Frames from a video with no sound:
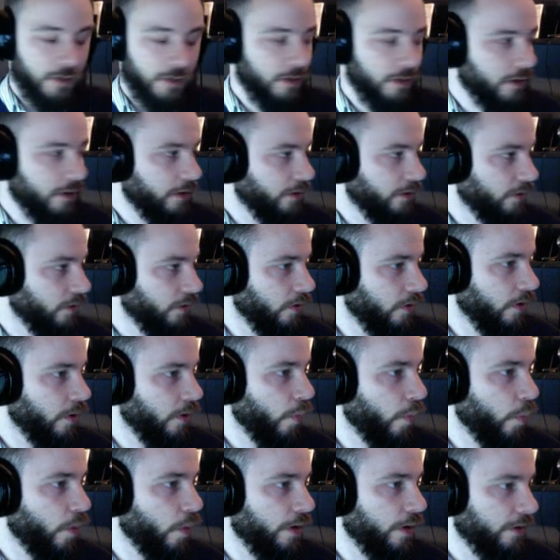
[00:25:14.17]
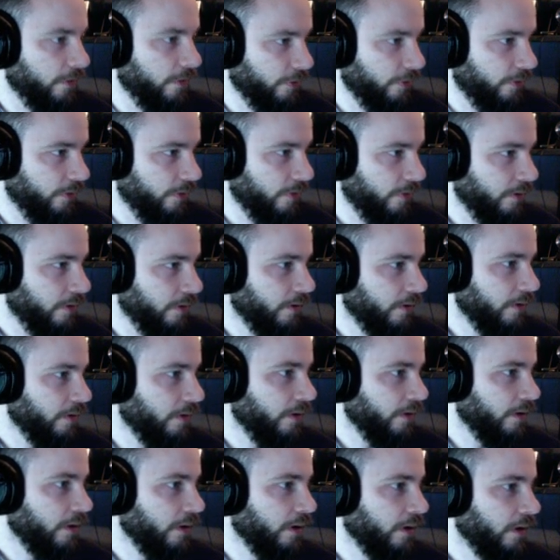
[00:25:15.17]
along with
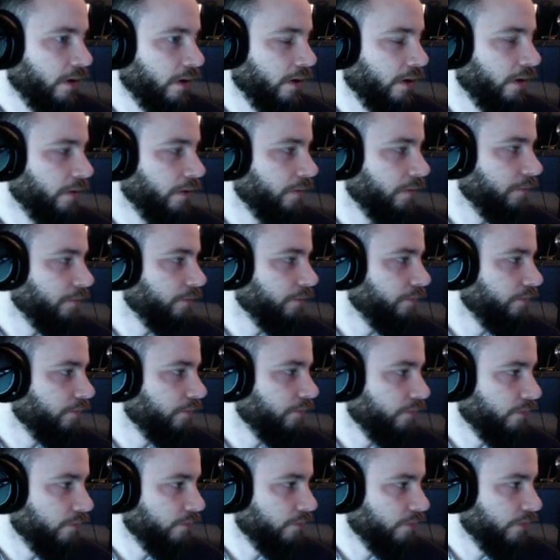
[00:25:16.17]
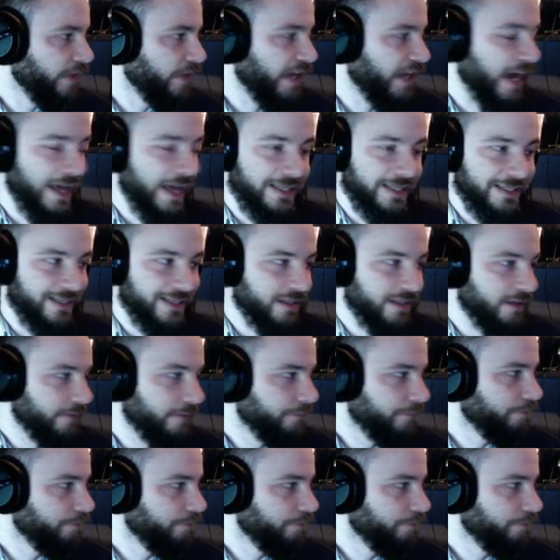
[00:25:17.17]
um, the ID.